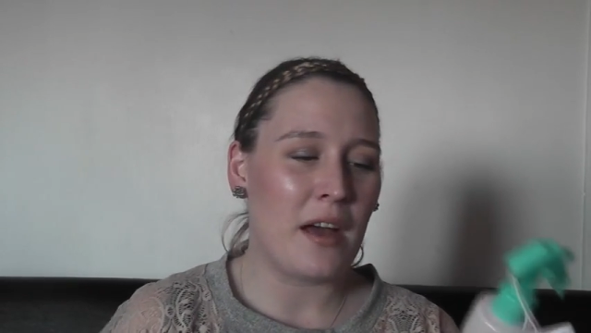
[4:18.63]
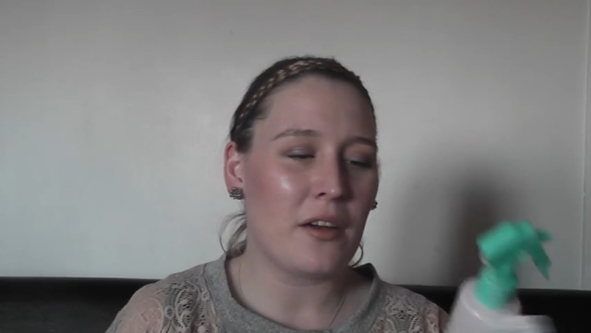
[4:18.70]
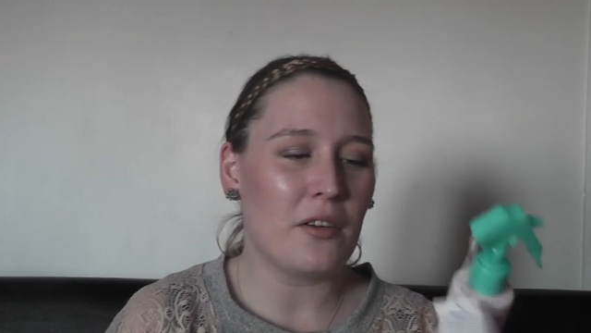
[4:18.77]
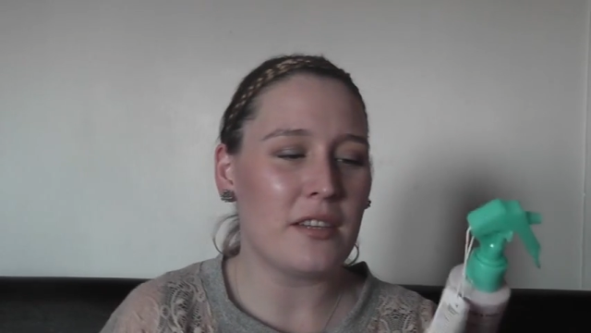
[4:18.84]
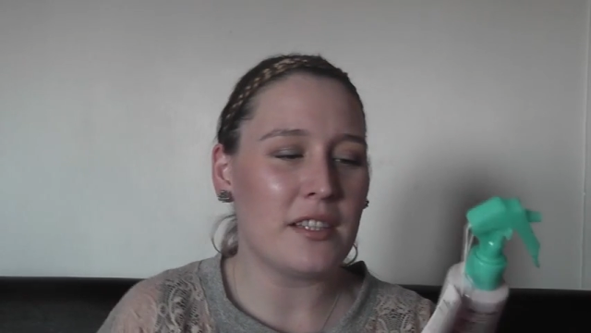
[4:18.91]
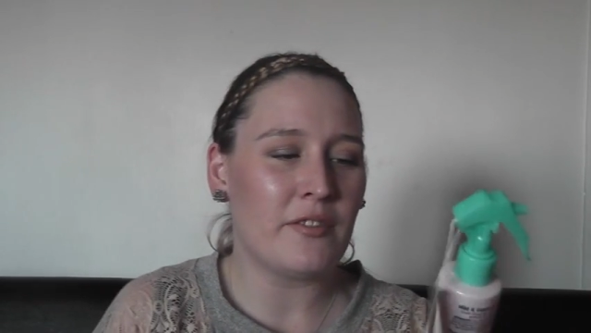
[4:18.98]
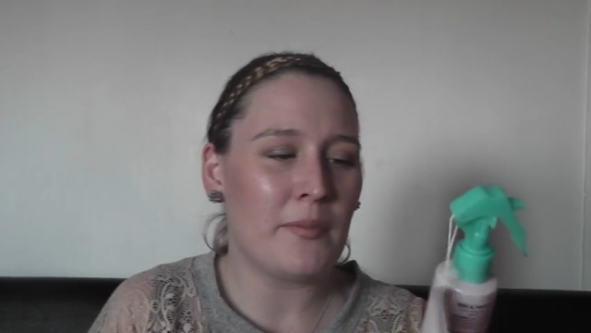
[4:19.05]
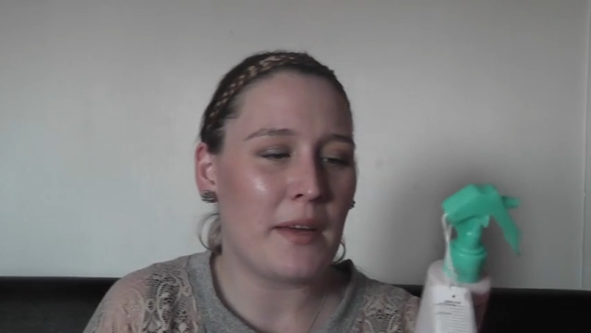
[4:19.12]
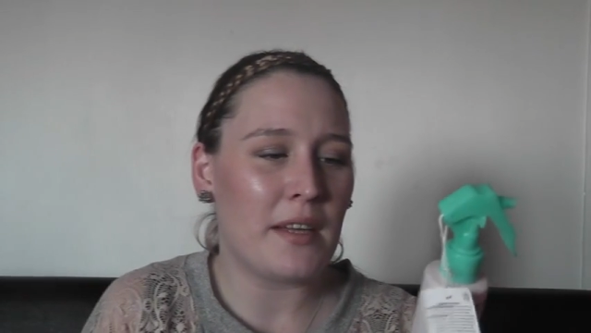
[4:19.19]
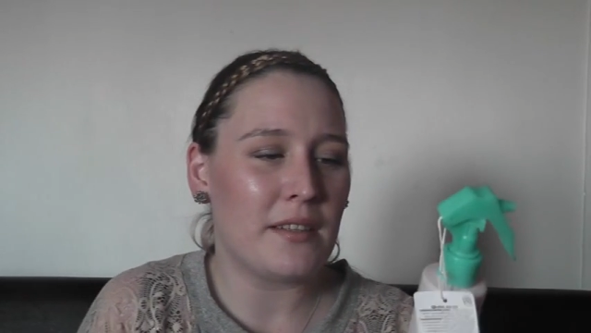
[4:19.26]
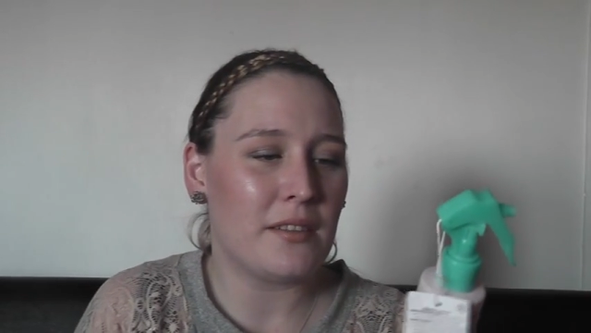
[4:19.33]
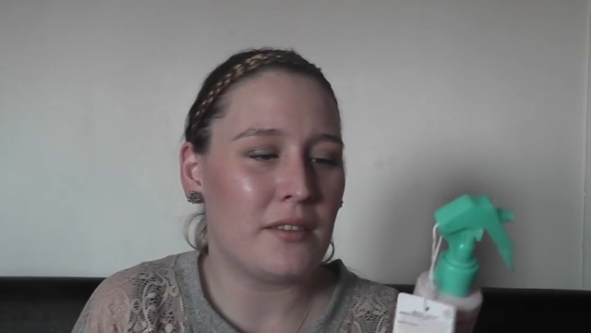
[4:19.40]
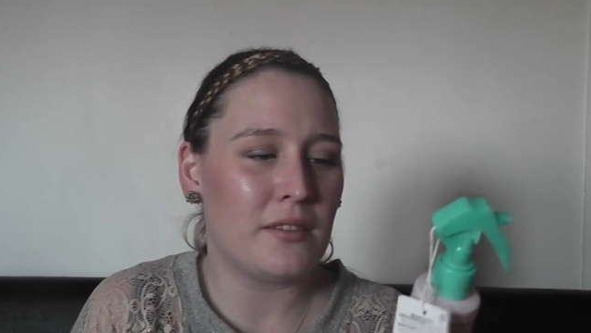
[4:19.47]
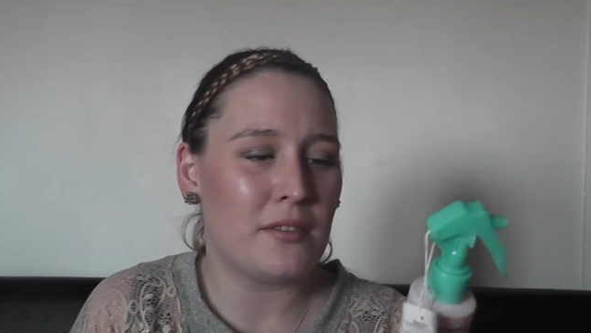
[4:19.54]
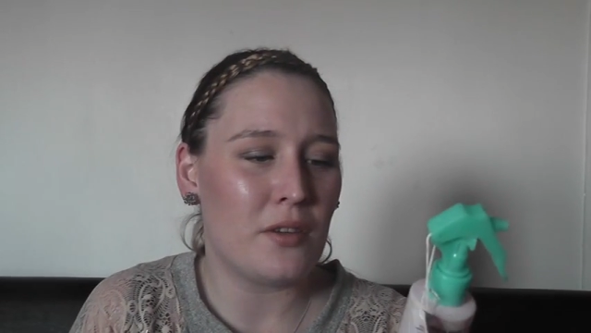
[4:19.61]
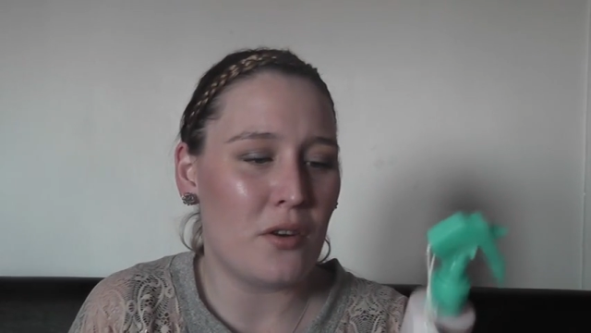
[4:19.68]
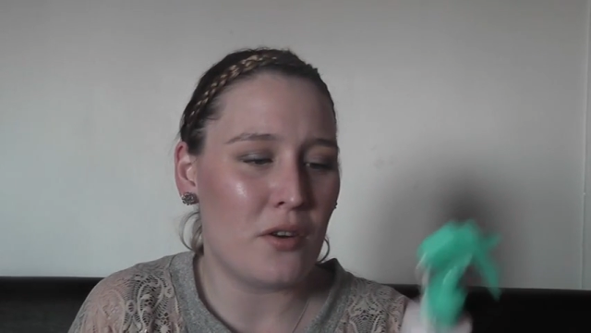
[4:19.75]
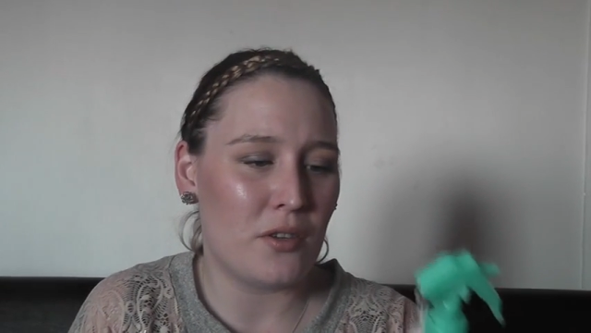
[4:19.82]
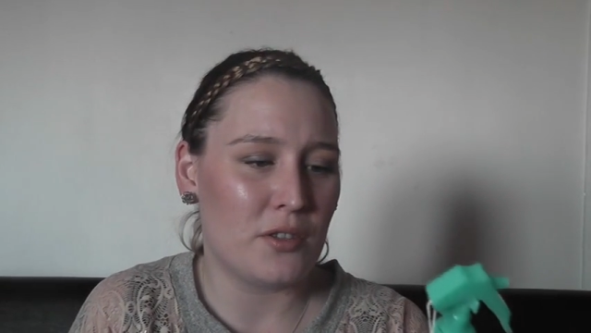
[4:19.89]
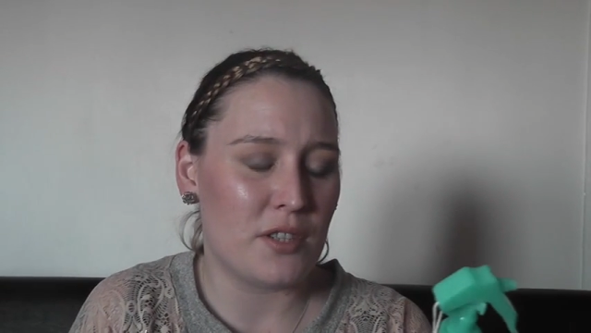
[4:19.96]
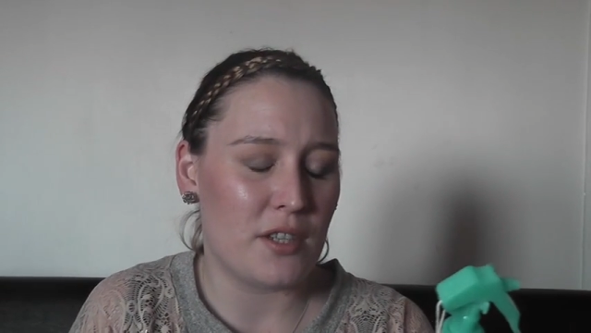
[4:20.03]
I got this for my
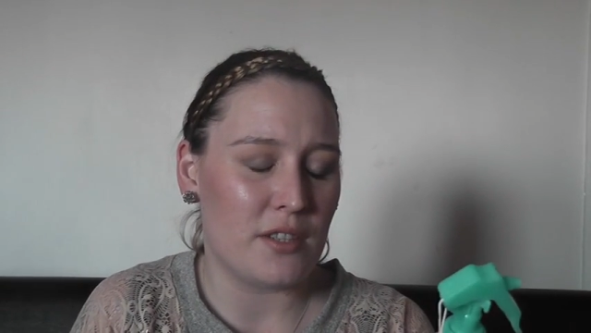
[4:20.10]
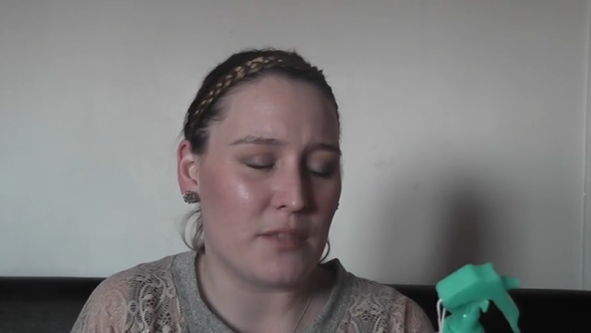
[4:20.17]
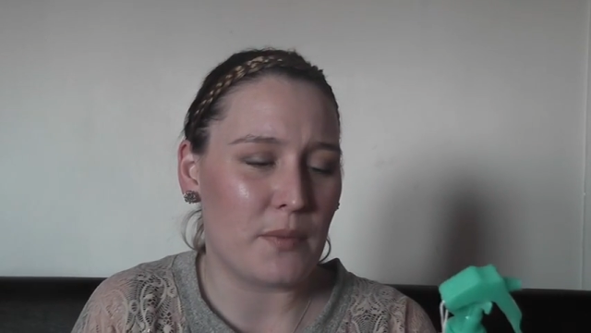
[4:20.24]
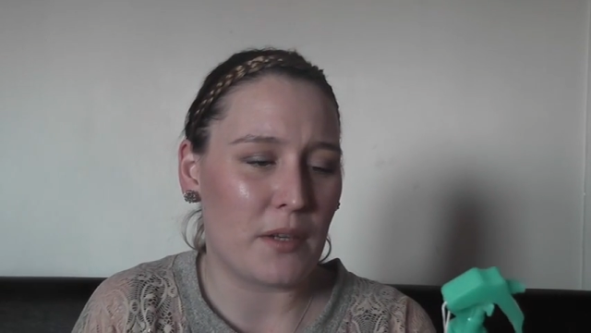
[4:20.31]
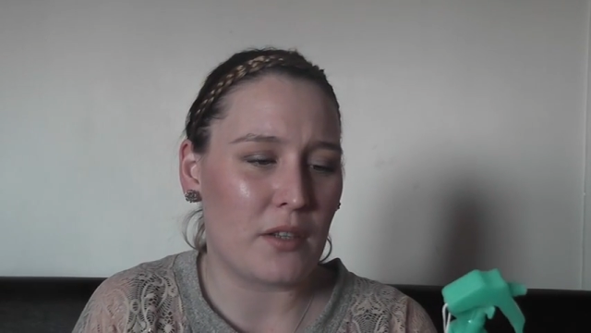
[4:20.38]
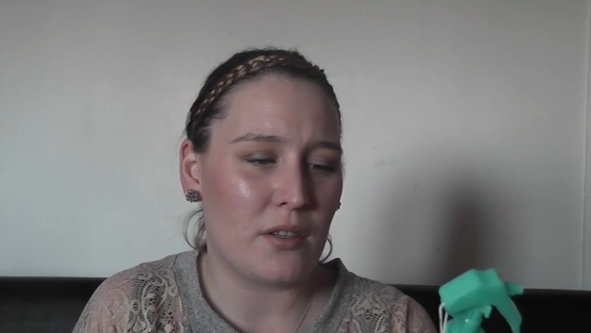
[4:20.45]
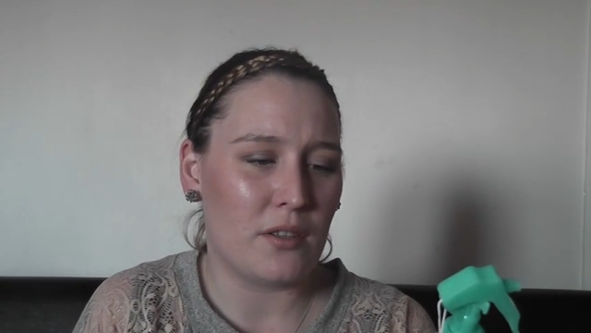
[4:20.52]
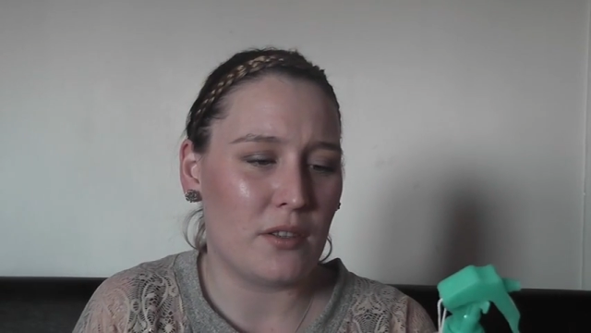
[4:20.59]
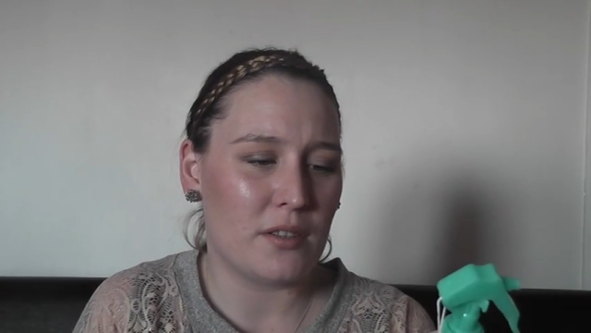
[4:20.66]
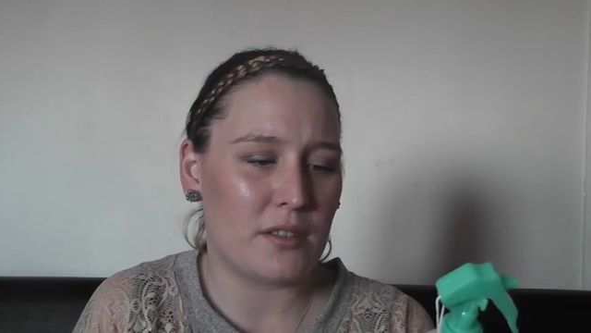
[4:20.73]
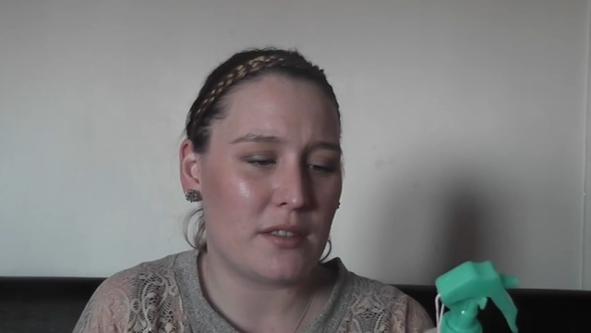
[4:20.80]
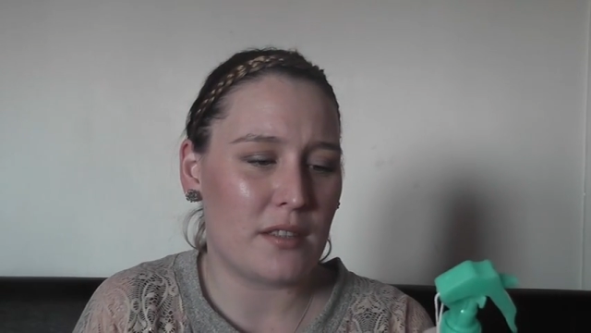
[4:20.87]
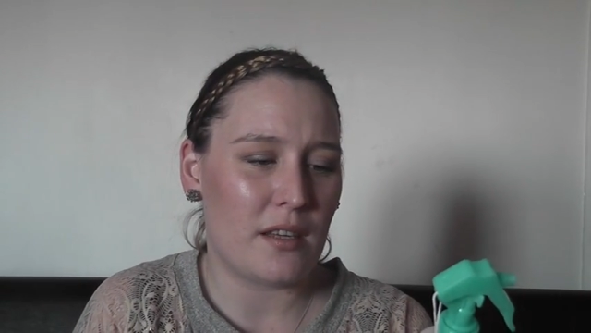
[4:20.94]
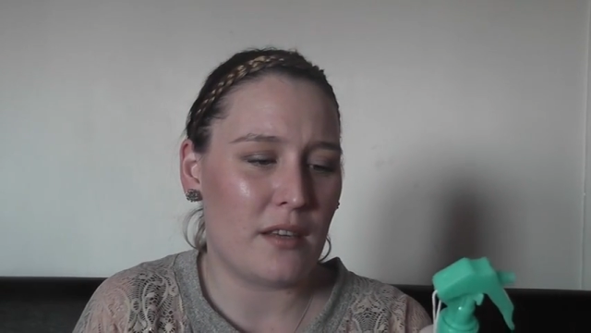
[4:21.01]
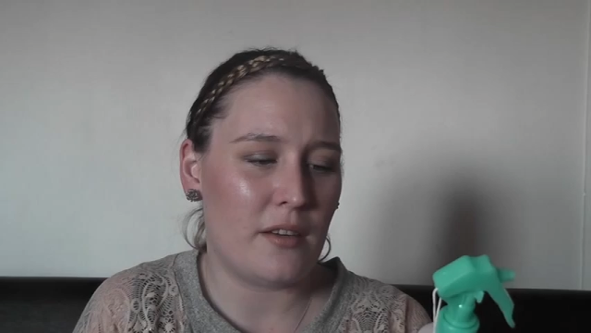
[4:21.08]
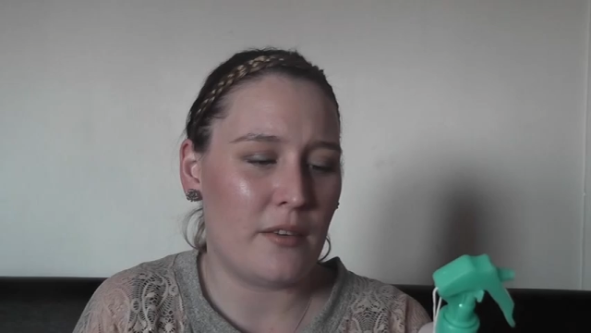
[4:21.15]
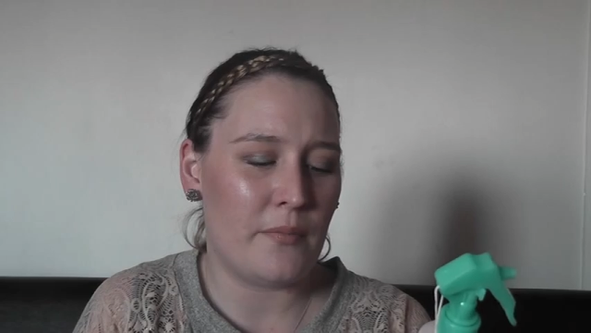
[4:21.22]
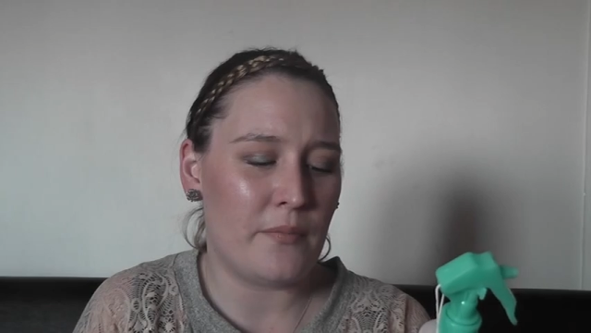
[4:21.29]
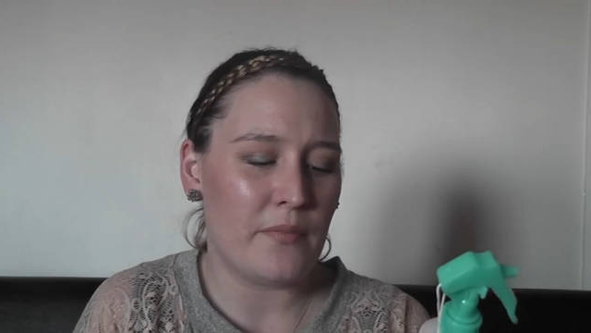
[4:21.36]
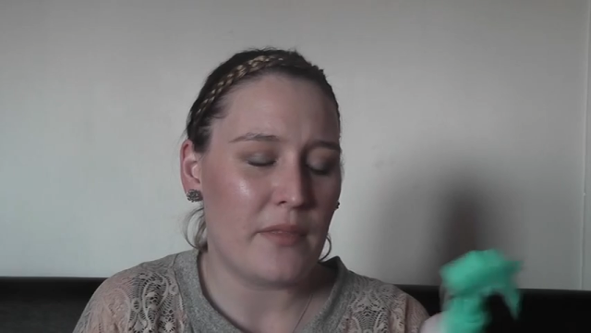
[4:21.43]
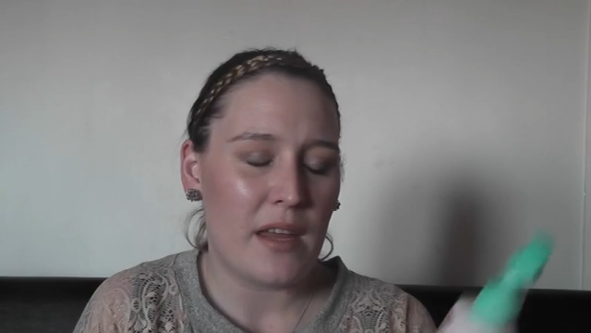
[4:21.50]
daughters because
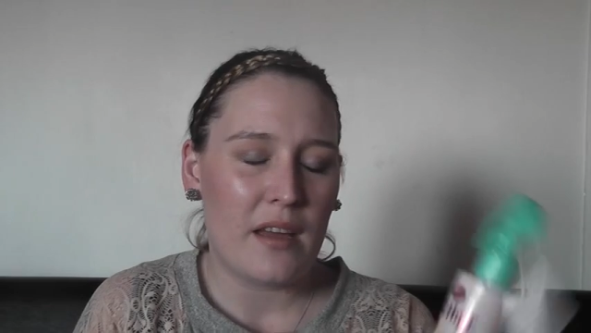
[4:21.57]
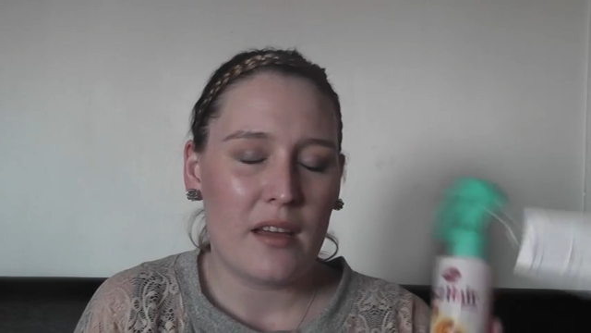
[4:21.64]
um,